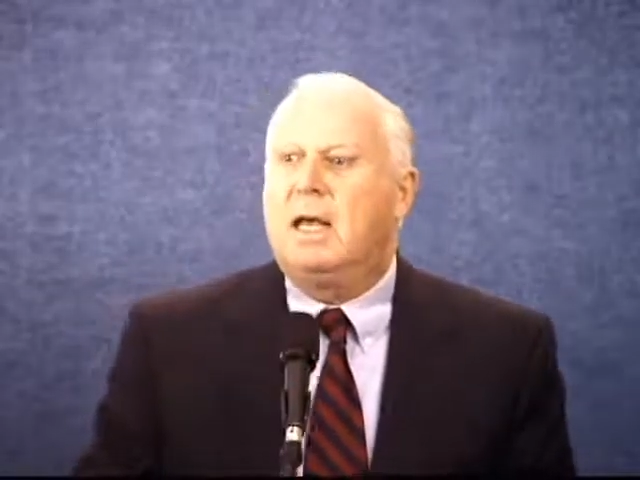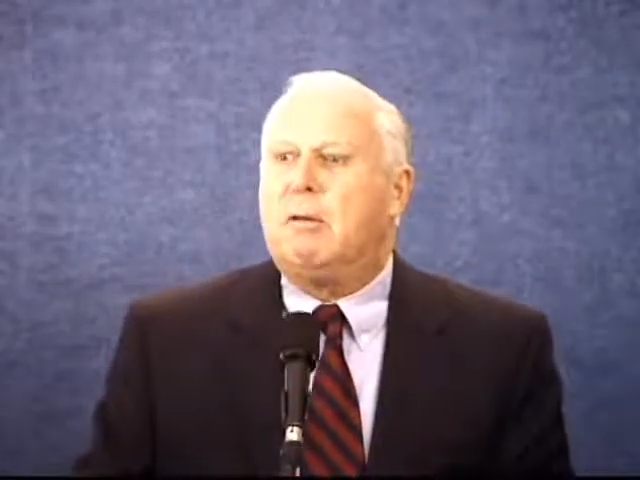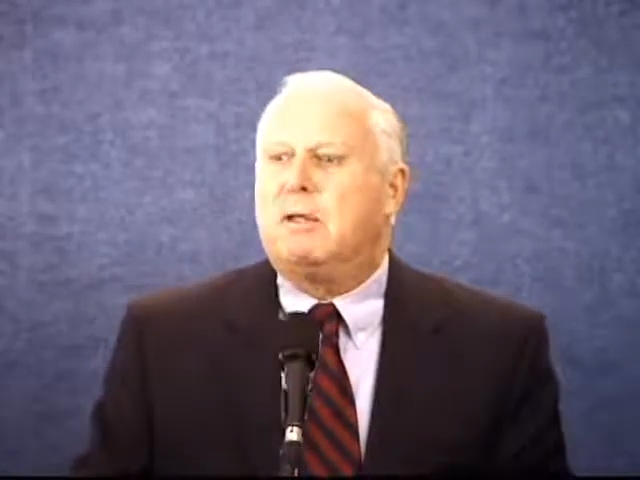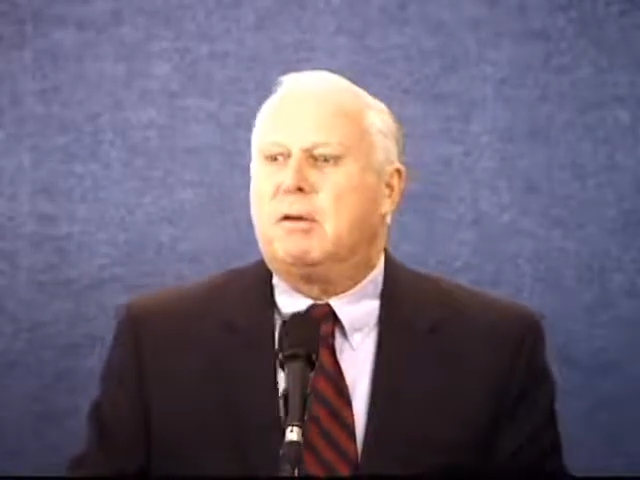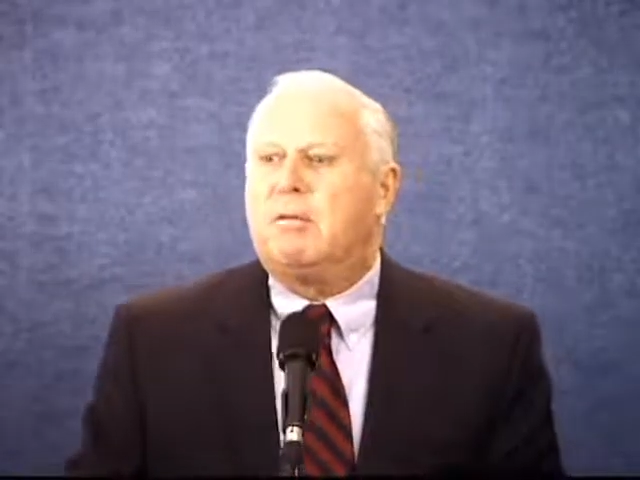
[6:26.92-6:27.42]
he
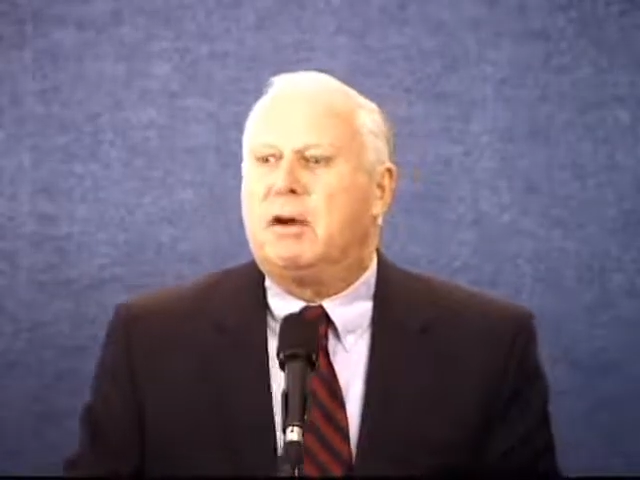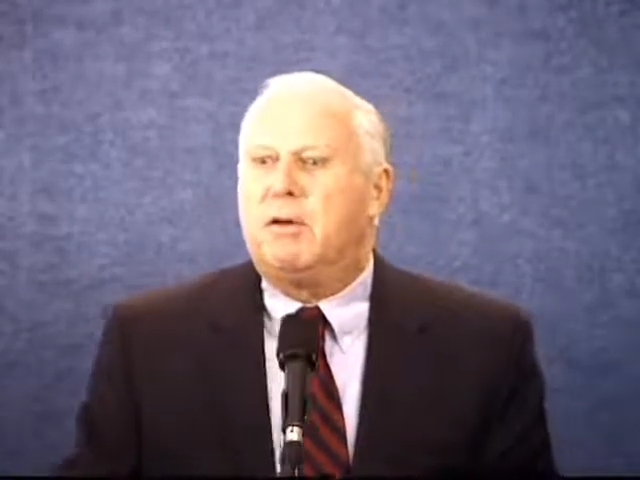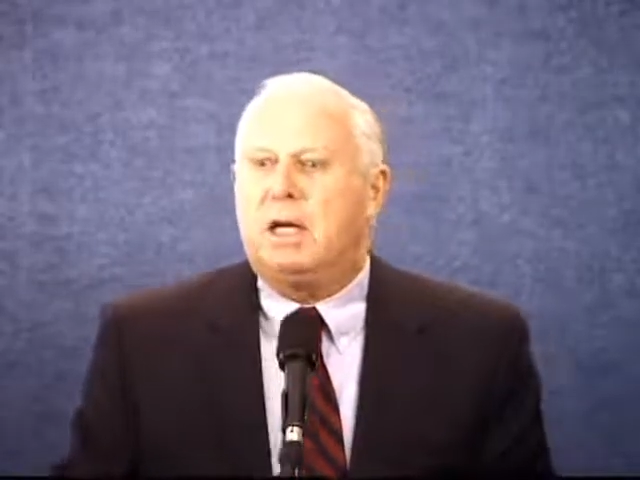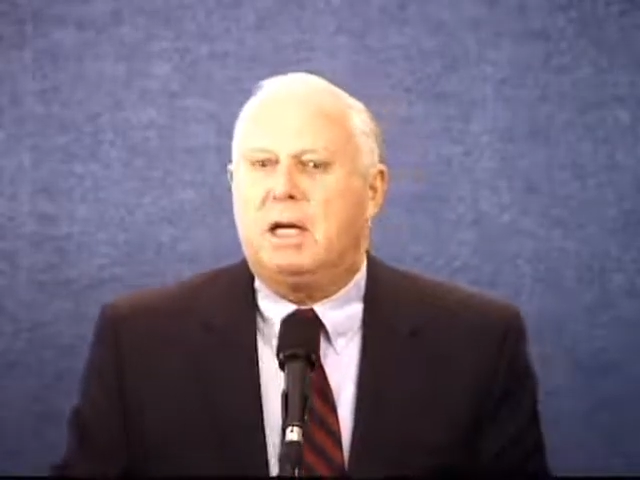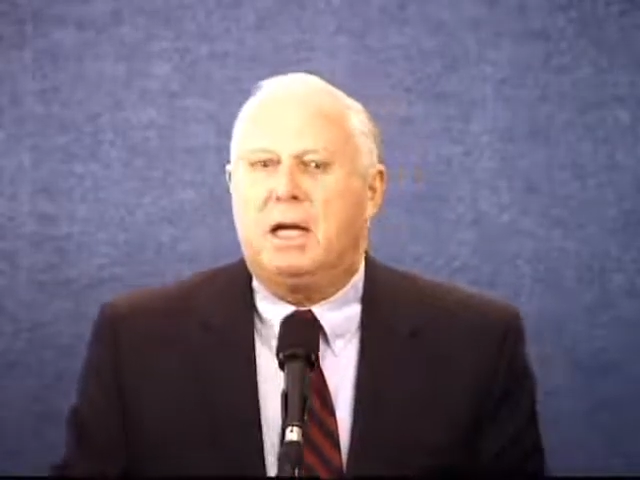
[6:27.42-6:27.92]
was a
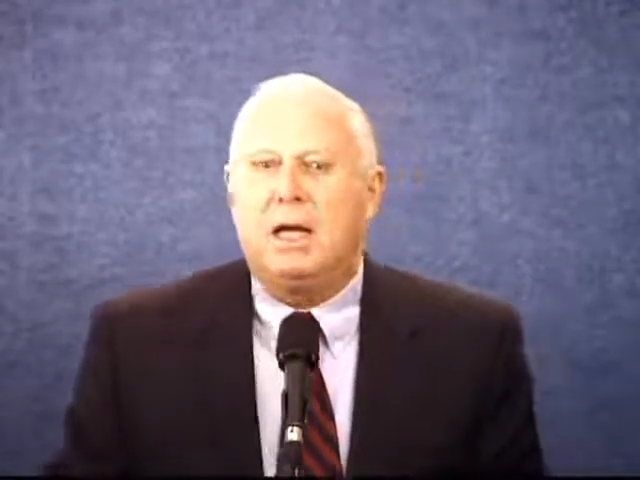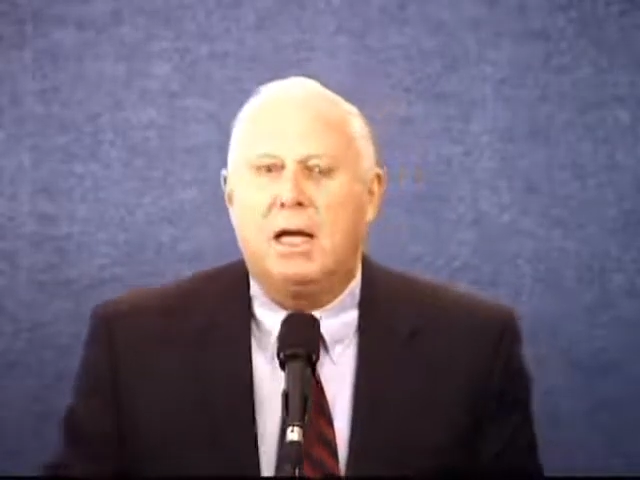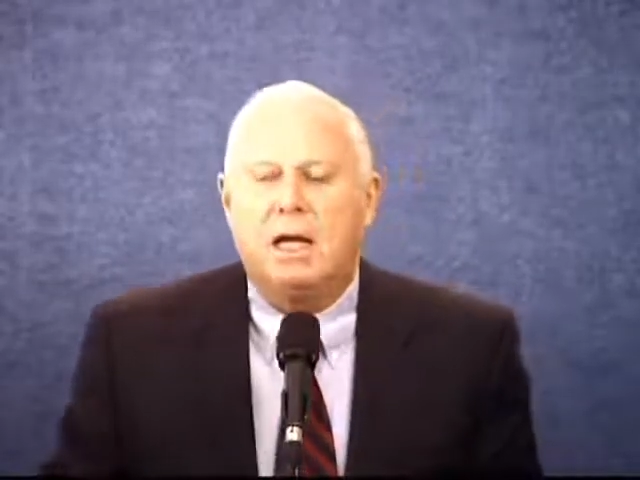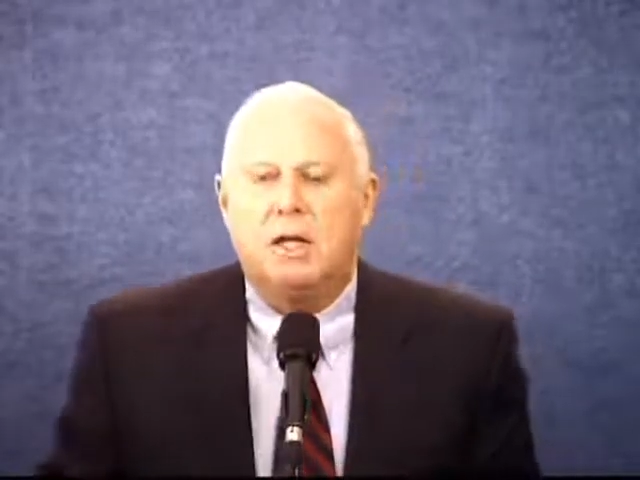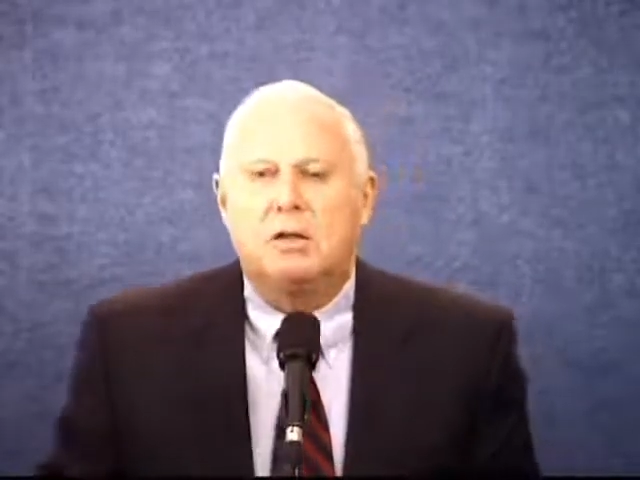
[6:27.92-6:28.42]
very
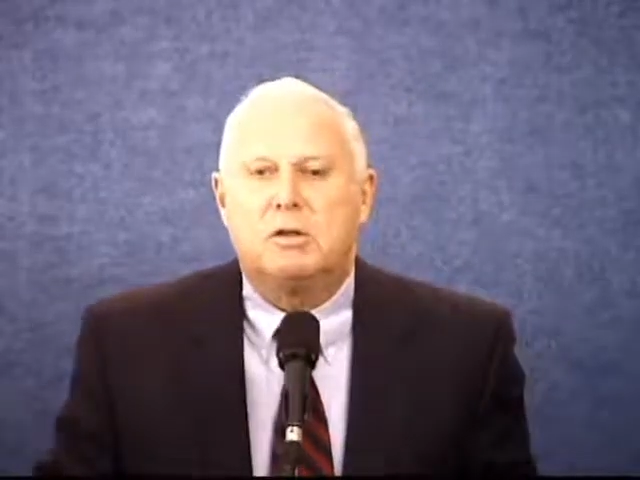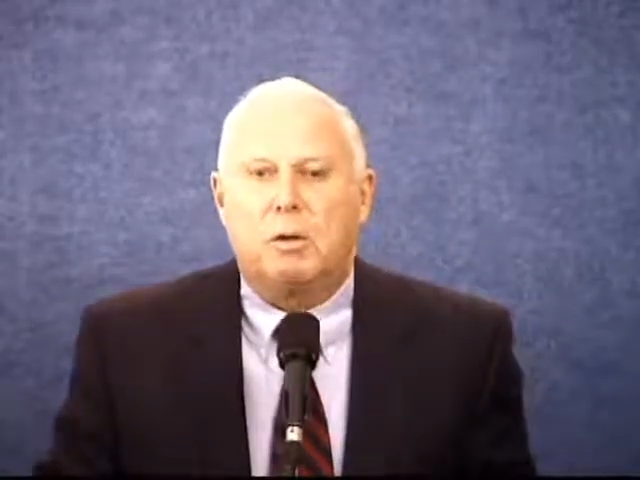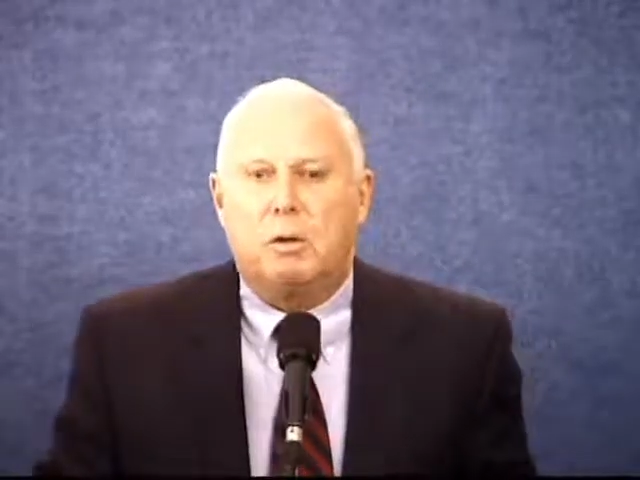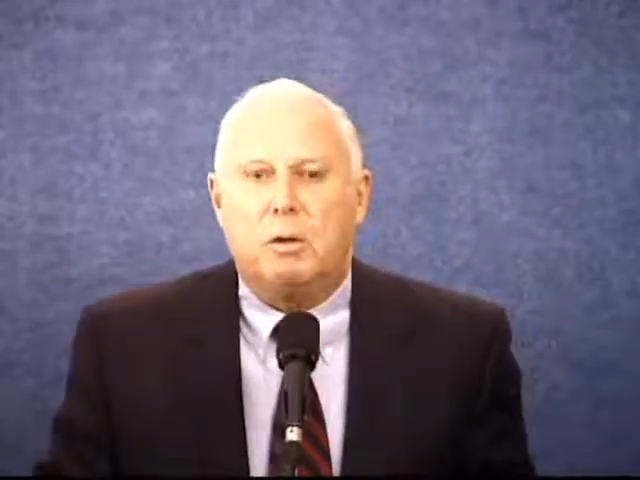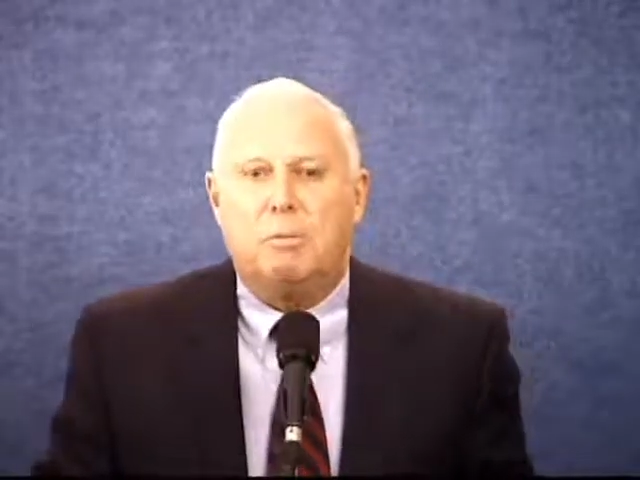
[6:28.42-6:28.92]

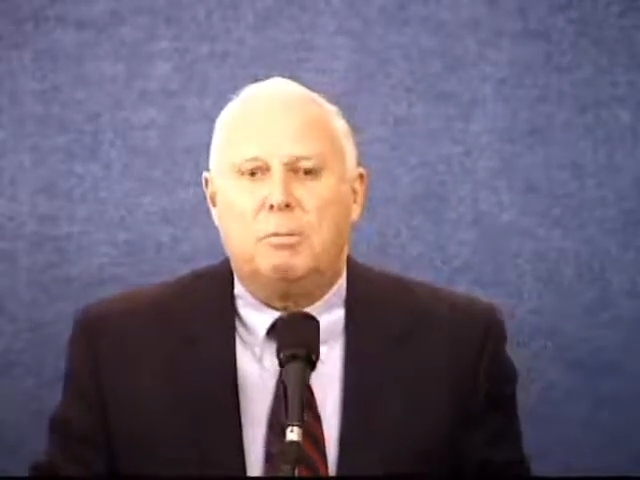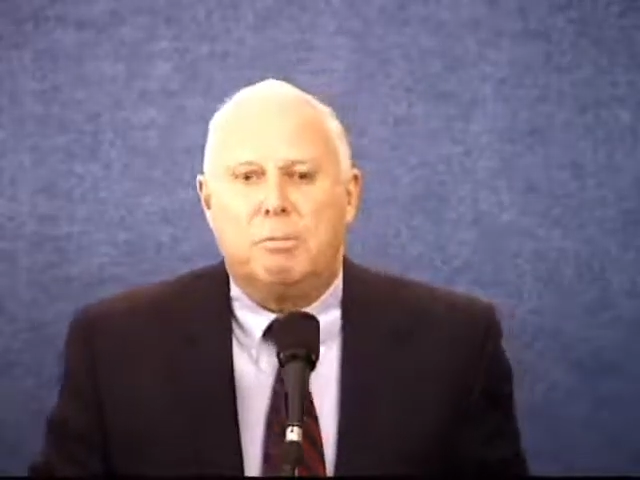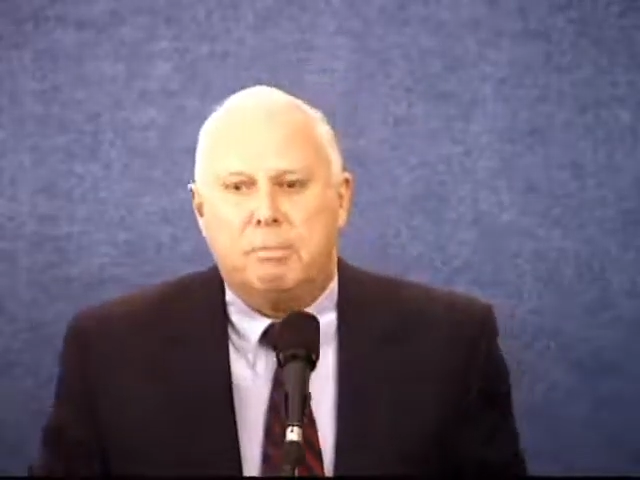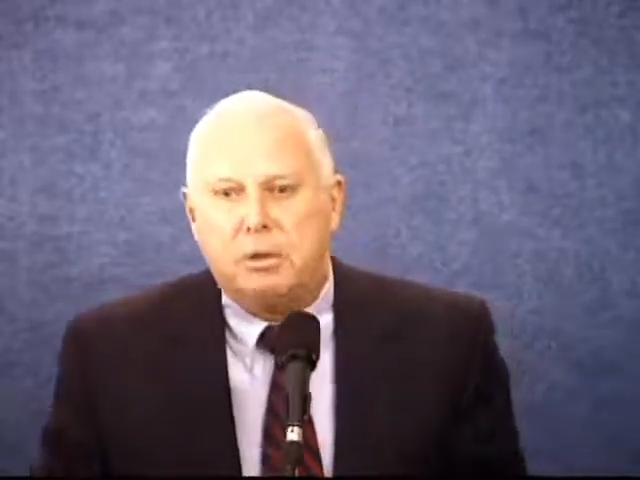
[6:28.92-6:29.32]
certain